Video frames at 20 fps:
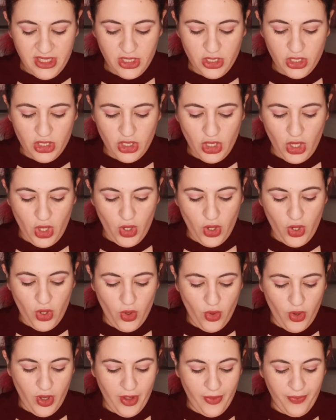
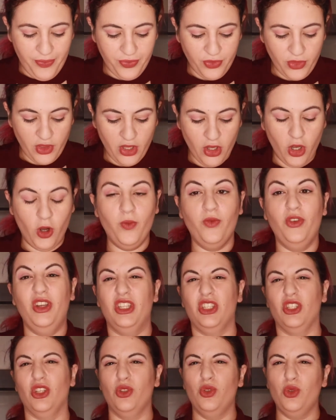So hopefully
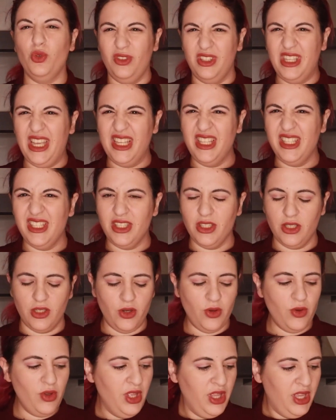it's not too dense, you
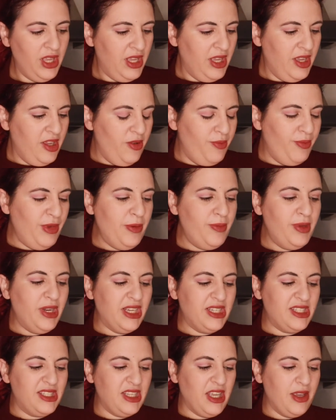know. Maybe
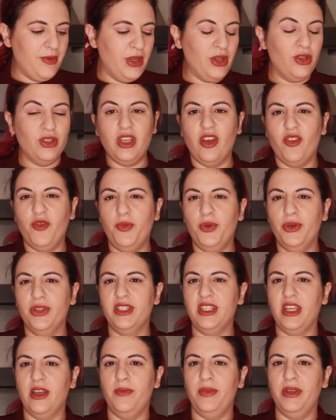next time I could have put
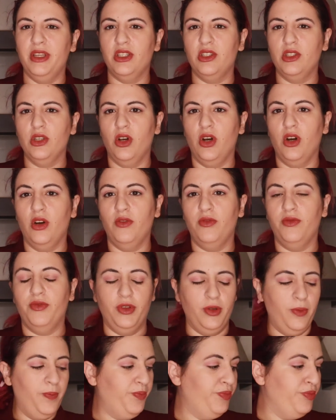a bit of
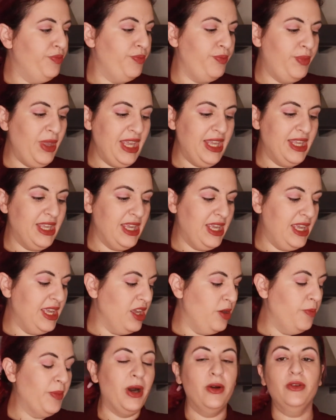baking
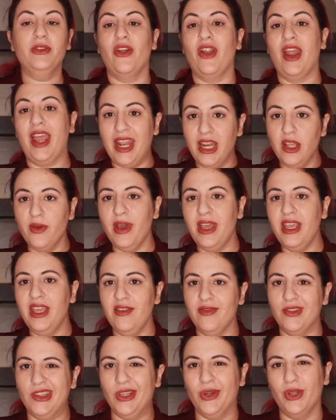powder anyway,
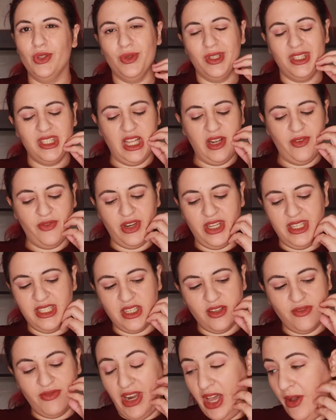even though it was self-raising
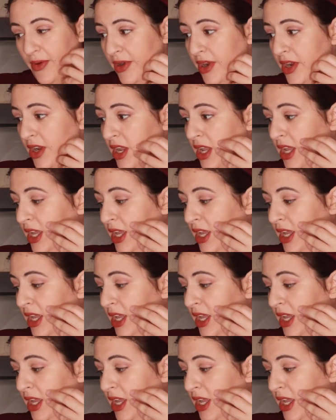flour.